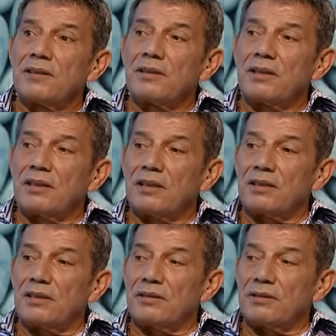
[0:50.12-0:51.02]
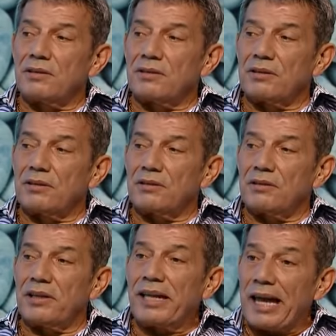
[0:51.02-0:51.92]
uh,
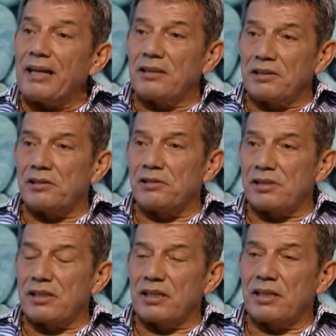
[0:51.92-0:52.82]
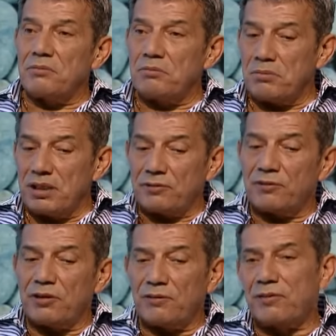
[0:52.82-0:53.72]
the gang leaders and then meet
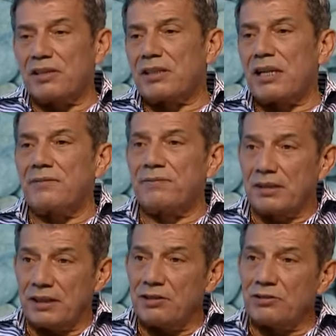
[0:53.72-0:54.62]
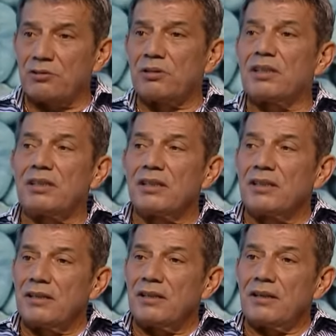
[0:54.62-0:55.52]
for the first time in history
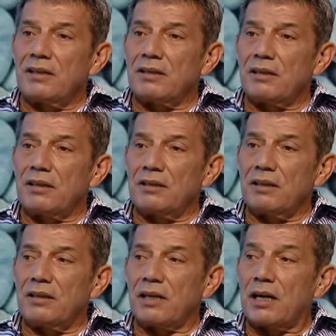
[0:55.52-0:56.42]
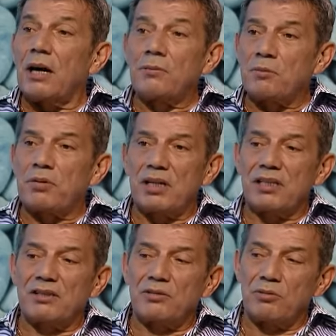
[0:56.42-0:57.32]
mm. in, a, in, in a common
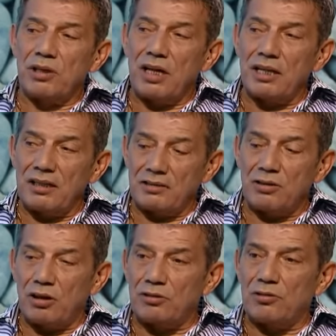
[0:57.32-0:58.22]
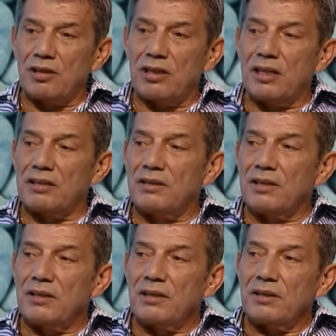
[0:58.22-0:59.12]
place where I can talk to them and
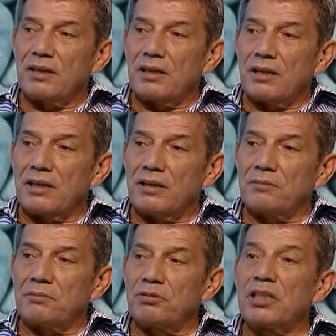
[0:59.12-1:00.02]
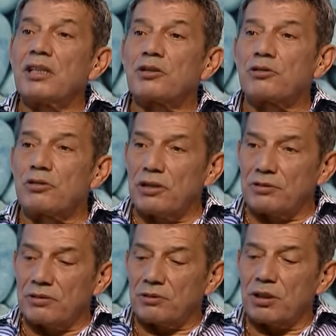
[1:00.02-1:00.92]
and um, bring it, it,
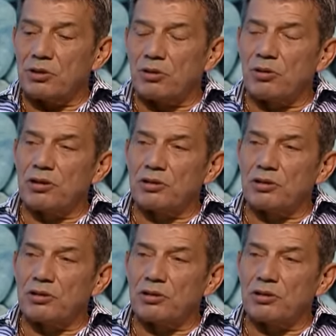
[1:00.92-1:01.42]
what you call a